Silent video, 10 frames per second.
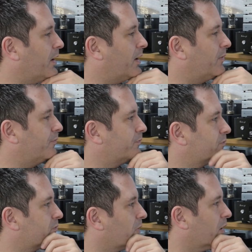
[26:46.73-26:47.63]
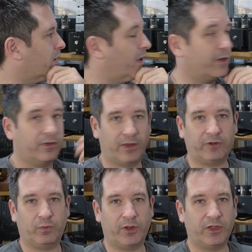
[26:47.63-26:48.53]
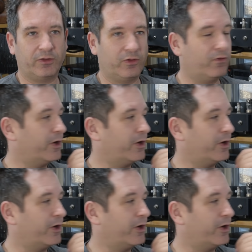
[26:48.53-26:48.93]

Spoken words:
And that's where you